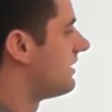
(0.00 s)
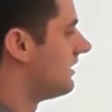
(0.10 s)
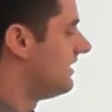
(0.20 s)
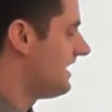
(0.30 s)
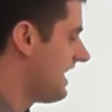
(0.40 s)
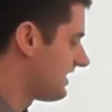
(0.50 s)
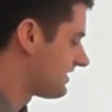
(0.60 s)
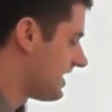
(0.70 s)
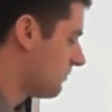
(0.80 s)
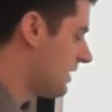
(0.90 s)
The next
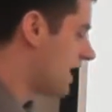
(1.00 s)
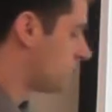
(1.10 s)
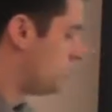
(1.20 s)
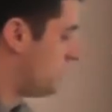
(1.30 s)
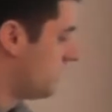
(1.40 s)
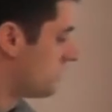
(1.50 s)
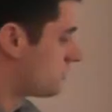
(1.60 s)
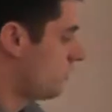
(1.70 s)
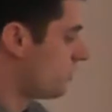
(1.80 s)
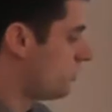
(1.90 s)
step after you get your
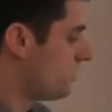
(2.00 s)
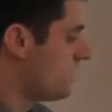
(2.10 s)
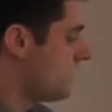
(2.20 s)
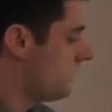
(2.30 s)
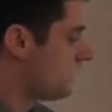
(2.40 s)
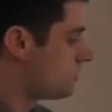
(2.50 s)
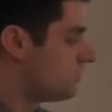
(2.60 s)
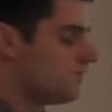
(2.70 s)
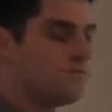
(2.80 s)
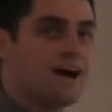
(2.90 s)
total is to
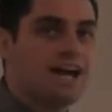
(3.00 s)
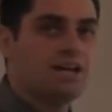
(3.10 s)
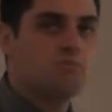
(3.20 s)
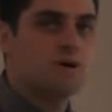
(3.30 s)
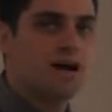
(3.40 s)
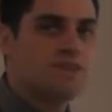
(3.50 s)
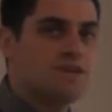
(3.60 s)
divide it by the